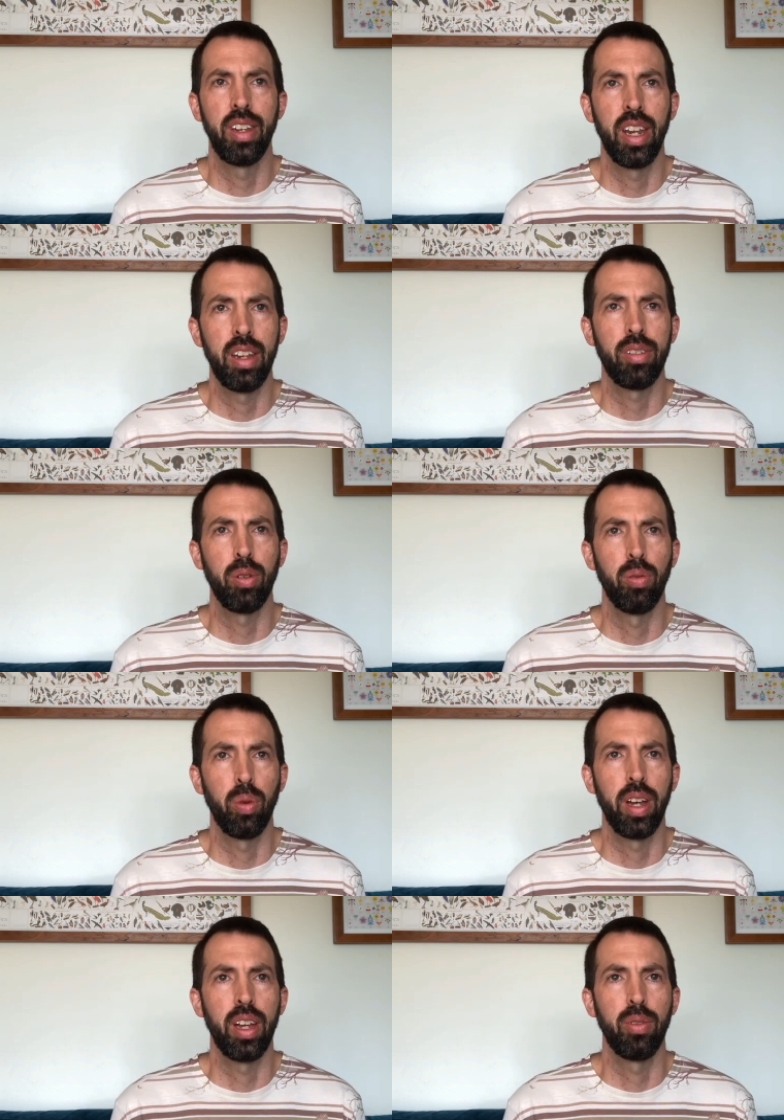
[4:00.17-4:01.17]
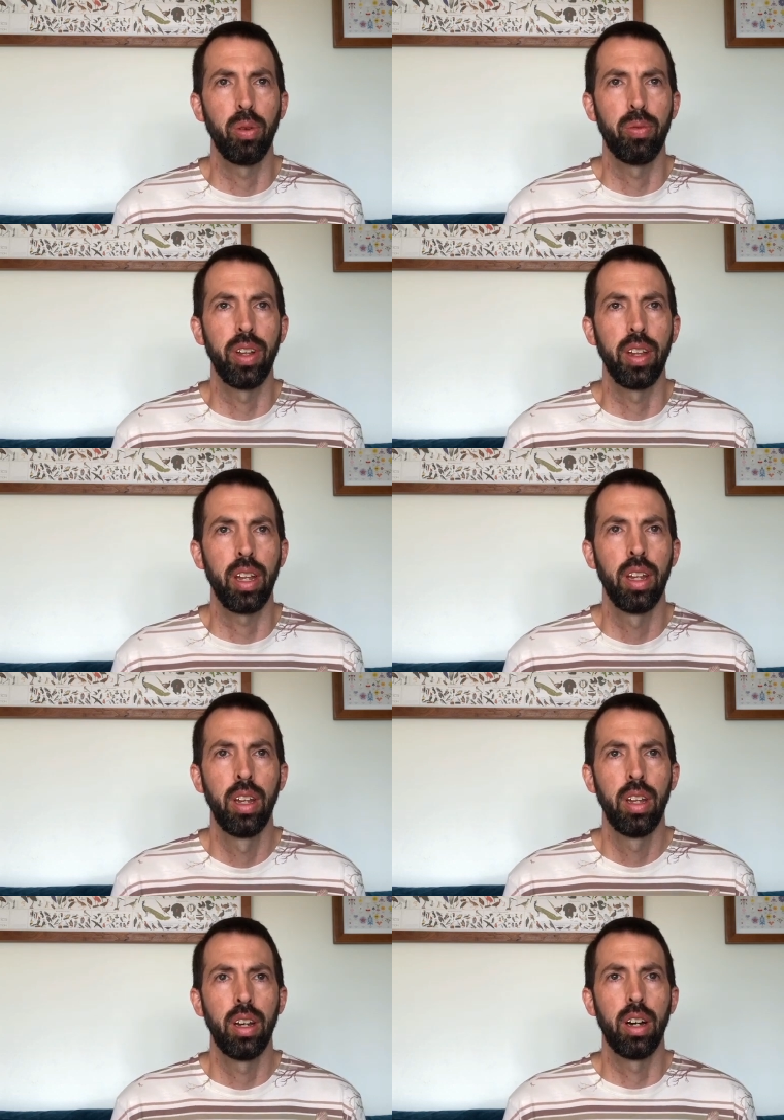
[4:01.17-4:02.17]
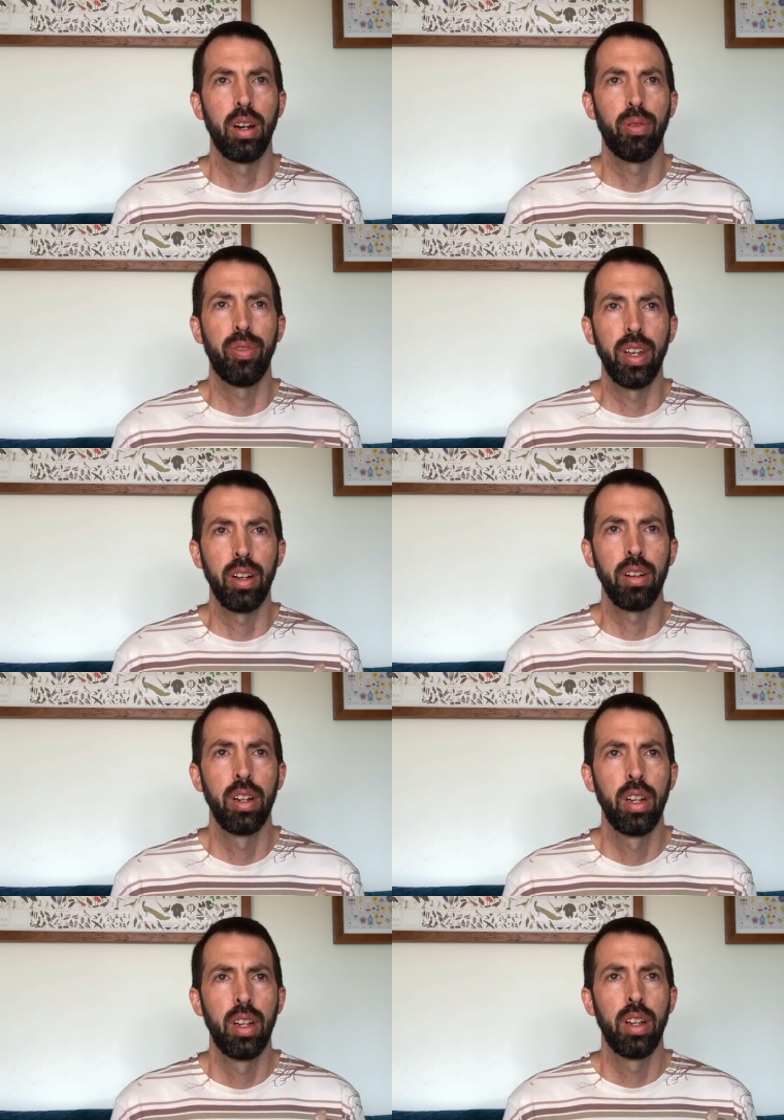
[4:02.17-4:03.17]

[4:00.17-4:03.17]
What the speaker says: in any sort of way, if we're feeling fear,